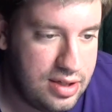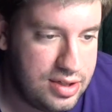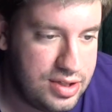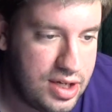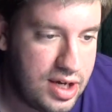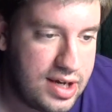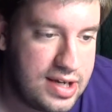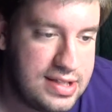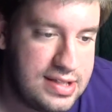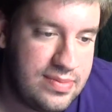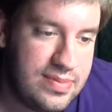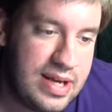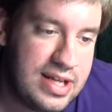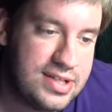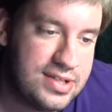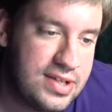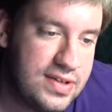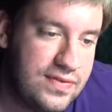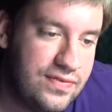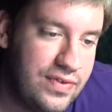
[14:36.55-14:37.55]
Dog is a
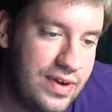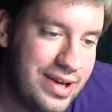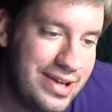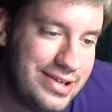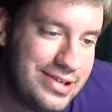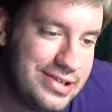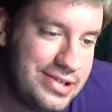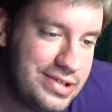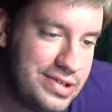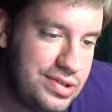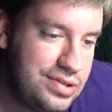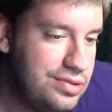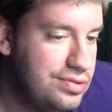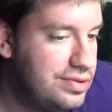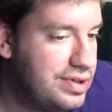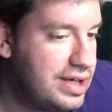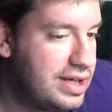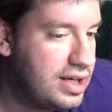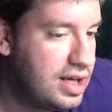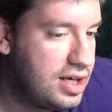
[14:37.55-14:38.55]
man's good friend who
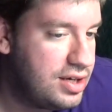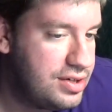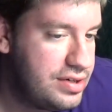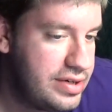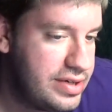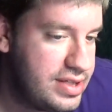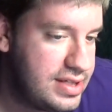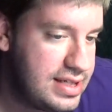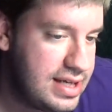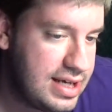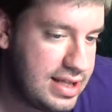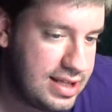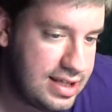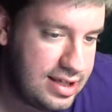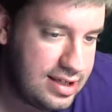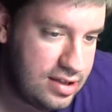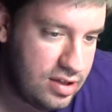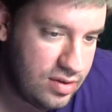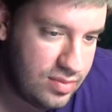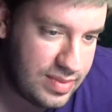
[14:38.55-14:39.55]
can understand the
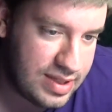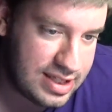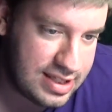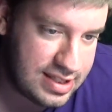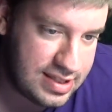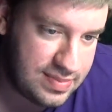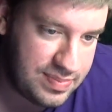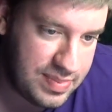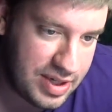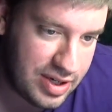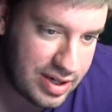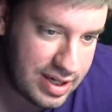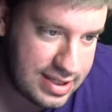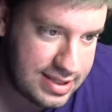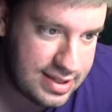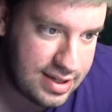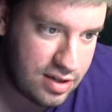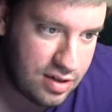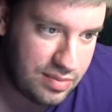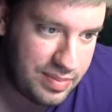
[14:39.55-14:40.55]
human
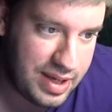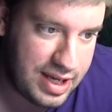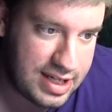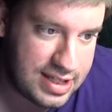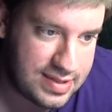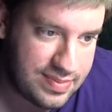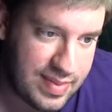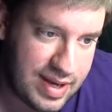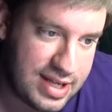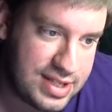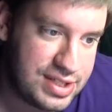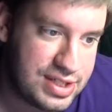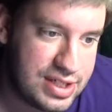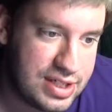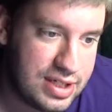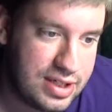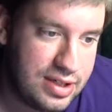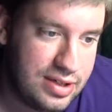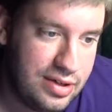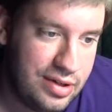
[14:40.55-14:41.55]
spirit and obey its
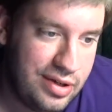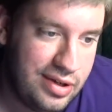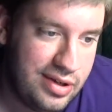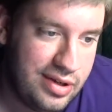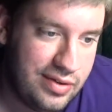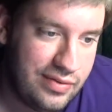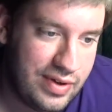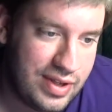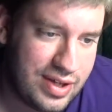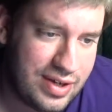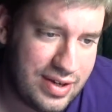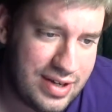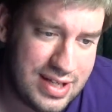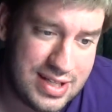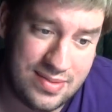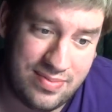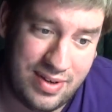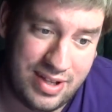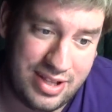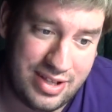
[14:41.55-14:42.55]
master, whether he
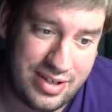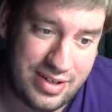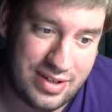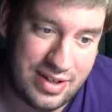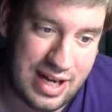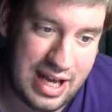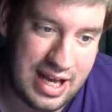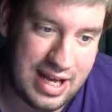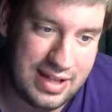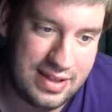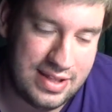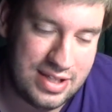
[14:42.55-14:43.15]
is wealthy or not.